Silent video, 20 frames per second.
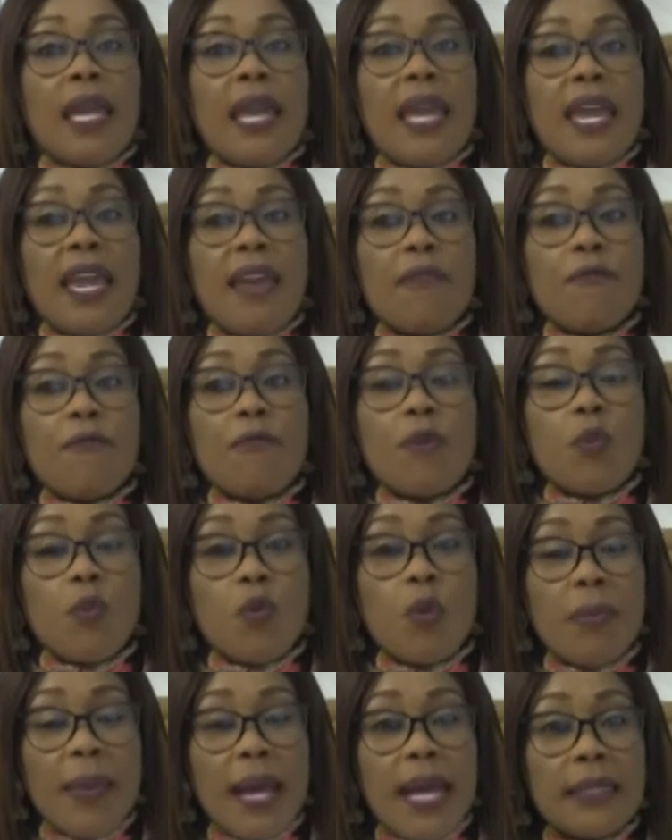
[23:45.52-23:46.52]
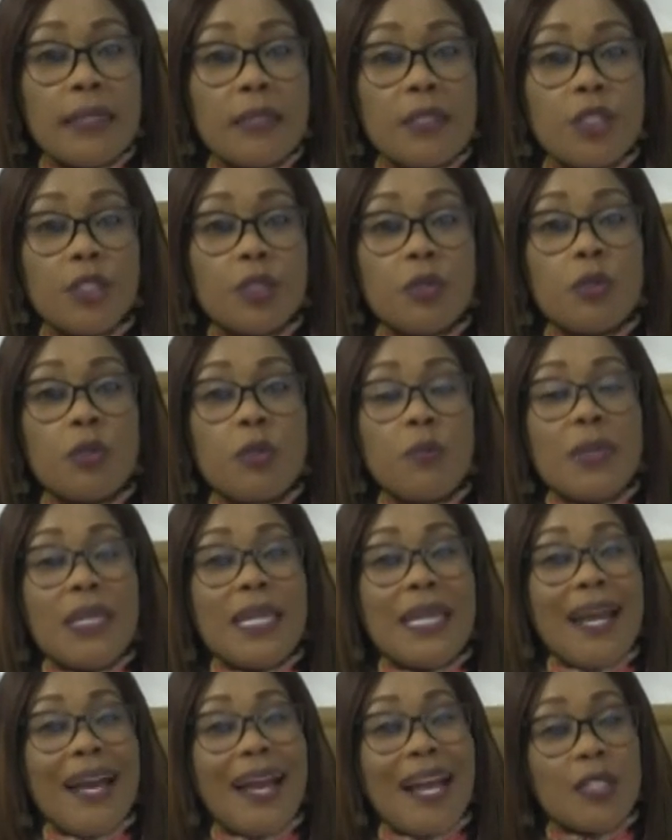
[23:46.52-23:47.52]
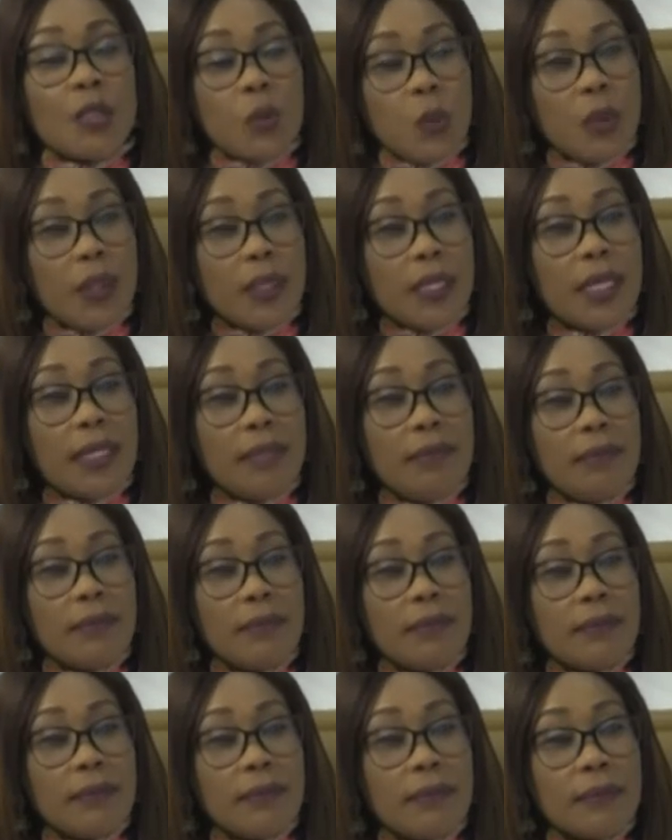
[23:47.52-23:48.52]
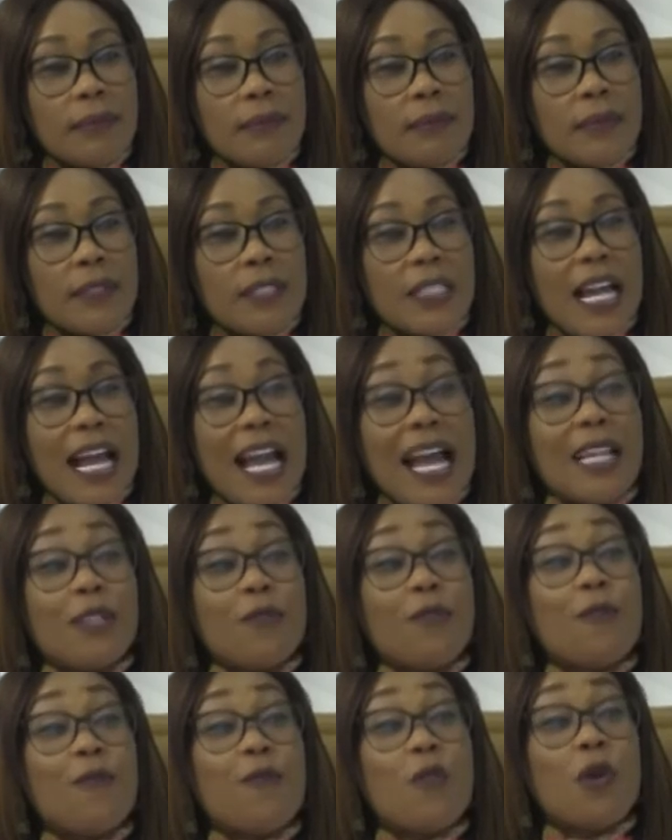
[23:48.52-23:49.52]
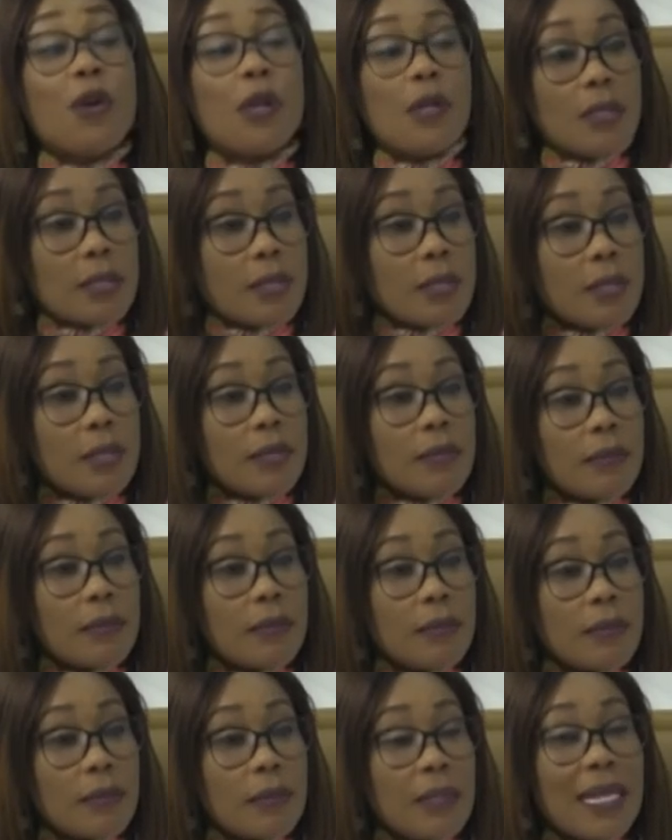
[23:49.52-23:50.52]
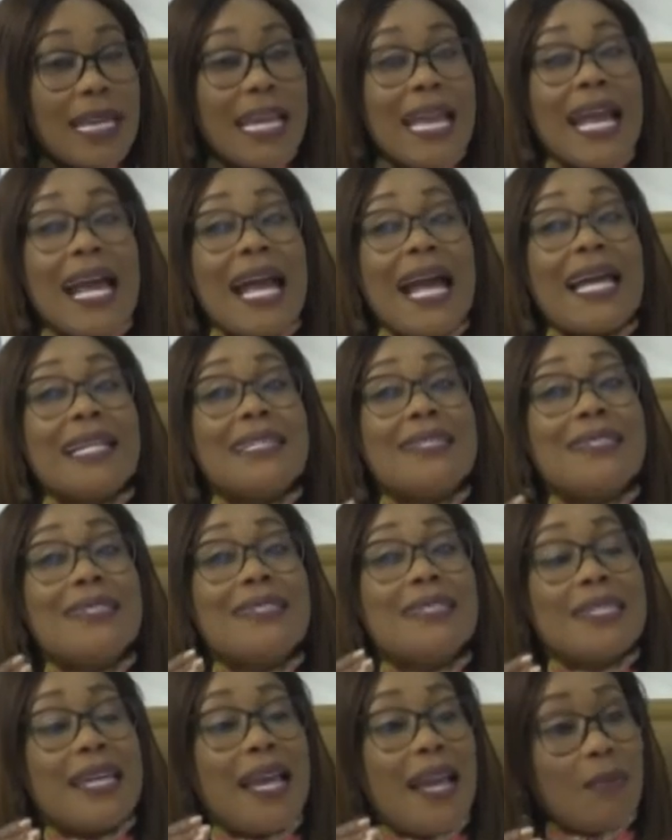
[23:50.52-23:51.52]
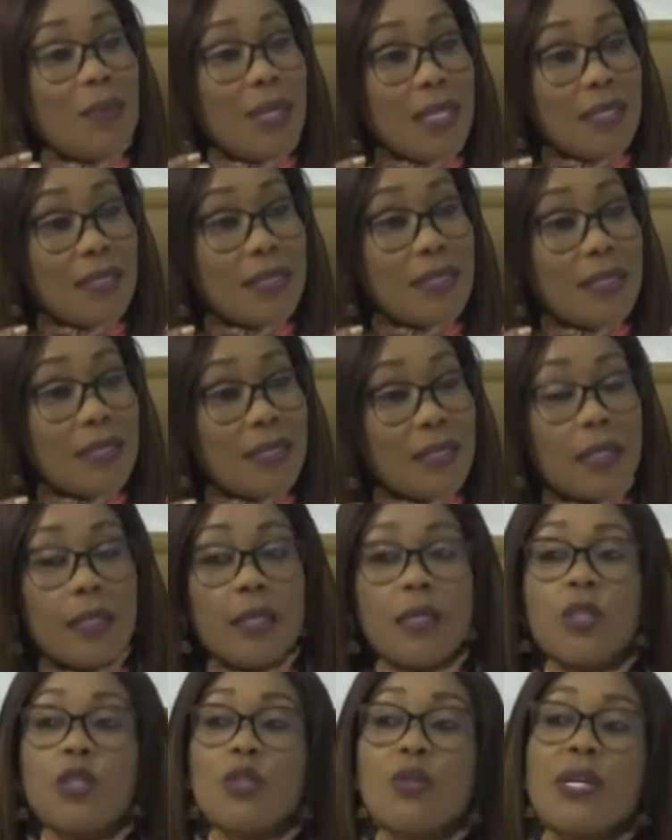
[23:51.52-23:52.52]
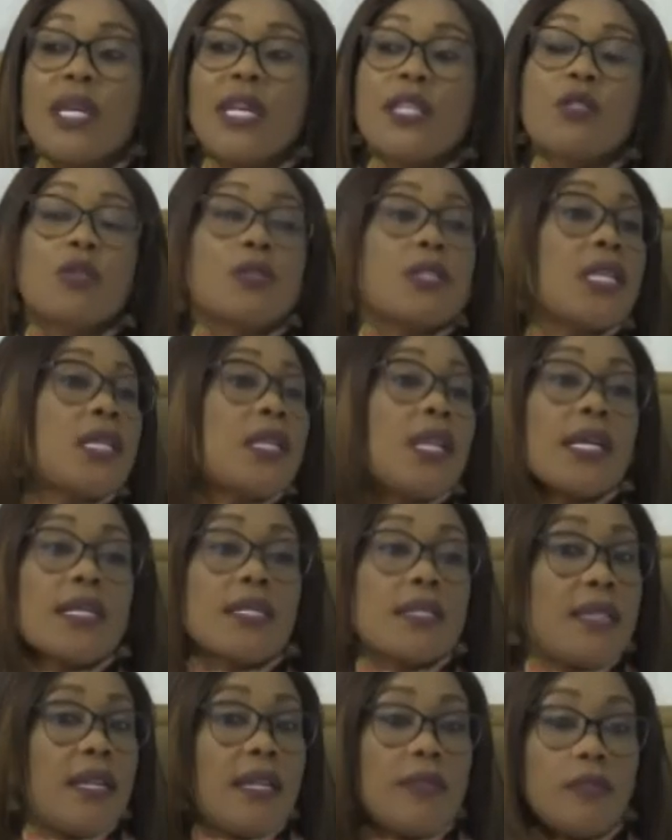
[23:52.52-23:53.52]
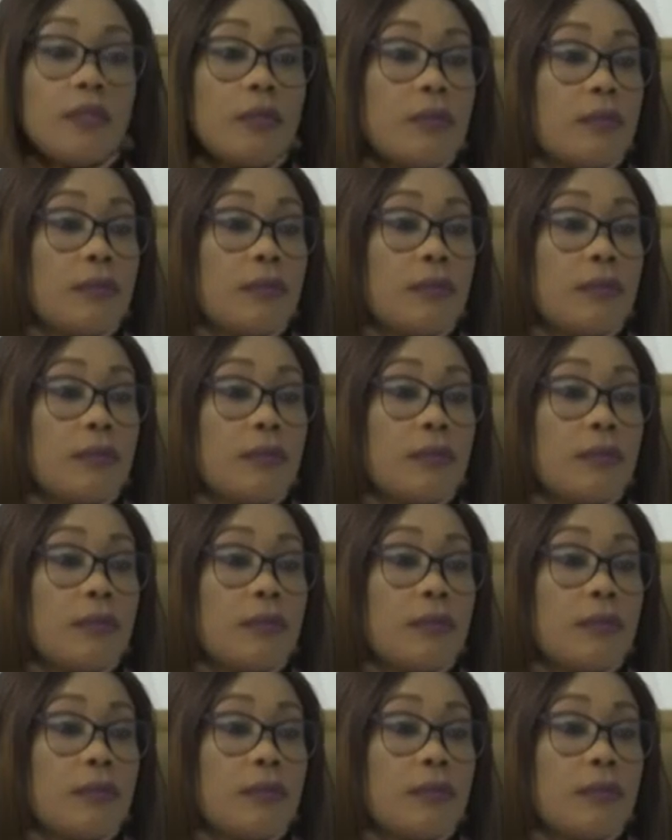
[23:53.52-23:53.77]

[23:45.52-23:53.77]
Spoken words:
Every woman should be hardworking and focused and determined to get to the next level.